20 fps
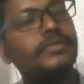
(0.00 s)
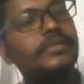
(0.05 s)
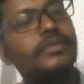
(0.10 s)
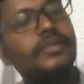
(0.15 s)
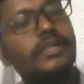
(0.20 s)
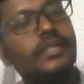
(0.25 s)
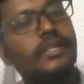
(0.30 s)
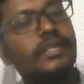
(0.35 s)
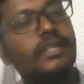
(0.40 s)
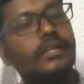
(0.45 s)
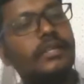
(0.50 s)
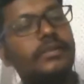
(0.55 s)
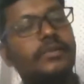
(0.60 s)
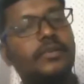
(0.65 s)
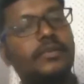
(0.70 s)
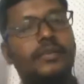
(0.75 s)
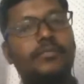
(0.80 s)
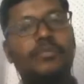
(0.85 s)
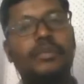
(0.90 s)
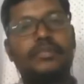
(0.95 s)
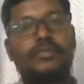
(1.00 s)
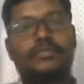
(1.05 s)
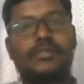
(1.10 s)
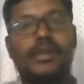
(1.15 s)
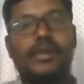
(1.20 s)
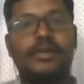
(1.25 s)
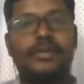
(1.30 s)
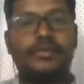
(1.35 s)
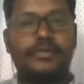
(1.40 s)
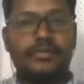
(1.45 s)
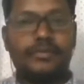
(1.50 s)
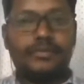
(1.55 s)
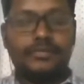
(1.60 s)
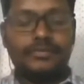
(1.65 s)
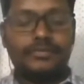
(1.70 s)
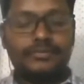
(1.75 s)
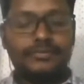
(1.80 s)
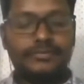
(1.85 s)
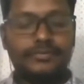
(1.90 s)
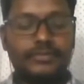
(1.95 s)
Okay, please try
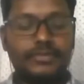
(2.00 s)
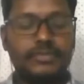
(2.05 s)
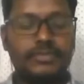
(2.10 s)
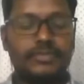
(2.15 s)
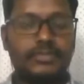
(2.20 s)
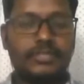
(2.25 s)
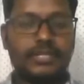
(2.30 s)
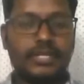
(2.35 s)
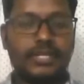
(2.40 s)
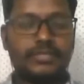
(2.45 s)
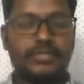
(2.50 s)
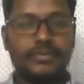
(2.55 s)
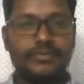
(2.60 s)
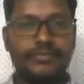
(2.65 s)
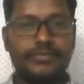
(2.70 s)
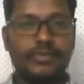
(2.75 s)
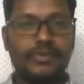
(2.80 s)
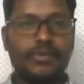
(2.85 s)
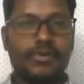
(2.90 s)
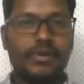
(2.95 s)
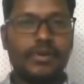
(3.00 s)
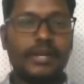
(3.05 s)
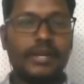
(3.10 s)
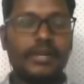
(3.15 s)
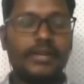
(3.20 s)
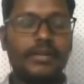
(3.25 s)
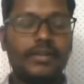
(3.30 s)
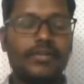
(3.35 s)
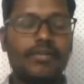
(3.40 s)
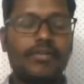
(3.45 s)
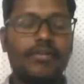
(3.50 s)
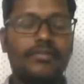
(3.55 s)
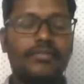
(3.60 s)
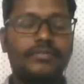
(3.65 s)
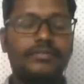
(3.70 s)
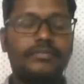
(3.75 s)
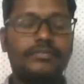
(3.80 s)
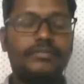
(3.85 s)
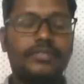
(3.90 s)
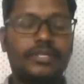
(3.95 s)
to search if you are not getting
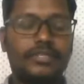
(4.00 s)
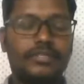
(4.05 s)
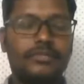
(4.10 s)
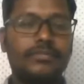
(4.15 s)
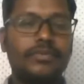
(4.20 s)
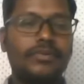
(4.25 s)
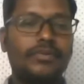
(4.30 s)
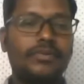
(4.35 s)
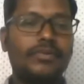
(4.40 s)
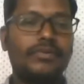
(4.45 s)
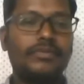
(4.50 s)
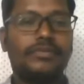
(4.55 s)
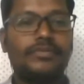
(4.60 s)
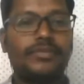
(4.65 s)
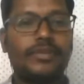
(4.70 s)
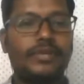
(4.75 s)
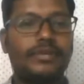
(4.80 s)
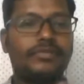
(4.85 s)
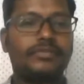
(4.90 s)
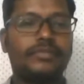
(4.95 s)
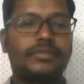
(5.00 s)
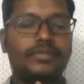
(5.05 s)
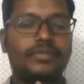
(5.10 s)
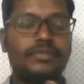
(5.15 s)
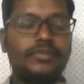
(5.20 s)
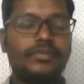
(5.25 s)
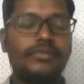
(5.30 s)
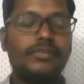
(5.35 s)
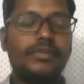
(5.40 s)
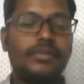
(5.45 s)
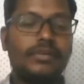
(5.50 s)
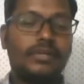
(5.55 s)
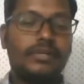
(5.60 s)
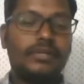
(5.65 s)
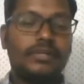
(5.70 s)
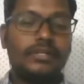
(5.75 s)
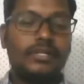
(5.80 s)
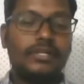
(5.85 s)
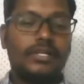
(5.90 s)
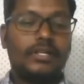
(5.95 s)
on textbook. No, you try to search on
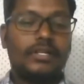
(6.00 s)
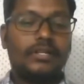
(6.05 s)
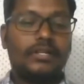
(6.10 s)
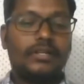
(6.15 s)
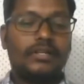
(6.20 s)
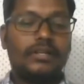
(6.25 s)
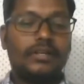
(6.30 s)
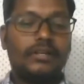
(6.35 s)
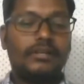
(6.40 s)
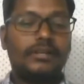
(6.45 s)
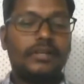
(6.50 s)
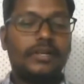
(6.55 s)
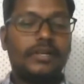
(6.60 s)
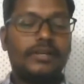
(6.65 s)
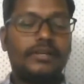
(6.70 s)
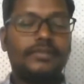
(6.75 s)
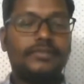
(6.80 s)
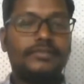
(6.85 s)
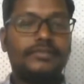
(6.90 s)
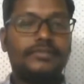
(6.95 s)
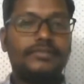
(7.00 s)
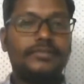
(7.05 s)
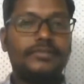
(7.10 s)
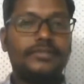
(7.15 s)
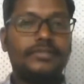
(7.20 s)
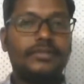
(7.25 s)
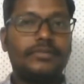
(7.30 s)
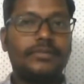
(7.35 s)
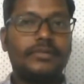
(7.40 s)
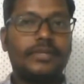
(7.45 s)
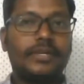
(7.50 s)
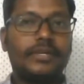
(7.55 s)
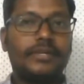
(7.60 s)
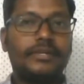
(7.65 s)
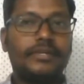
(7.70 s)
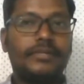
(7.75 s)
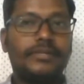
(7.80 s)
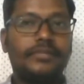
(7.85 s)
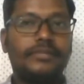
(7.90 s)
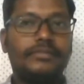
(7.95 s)
internet. You will get
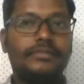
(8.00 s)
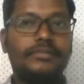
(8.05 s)
it.